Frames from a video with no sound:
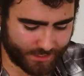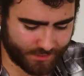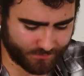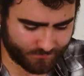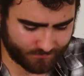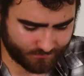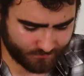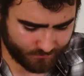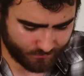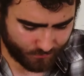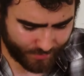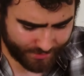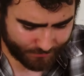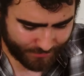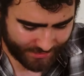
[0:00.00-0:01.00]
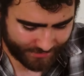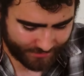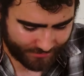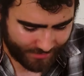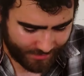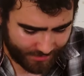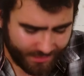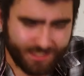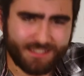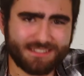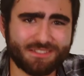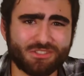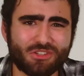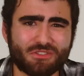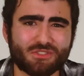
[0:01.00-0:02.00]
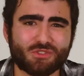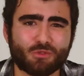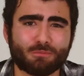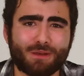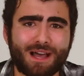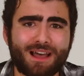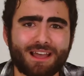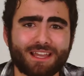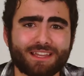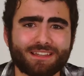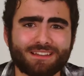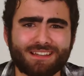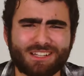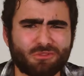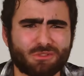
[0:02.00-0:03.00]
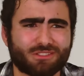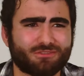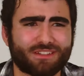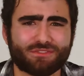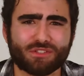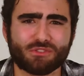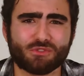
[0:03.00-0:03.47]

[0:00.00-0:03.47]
And wait a minute, this is just Dubai. I don't want to live in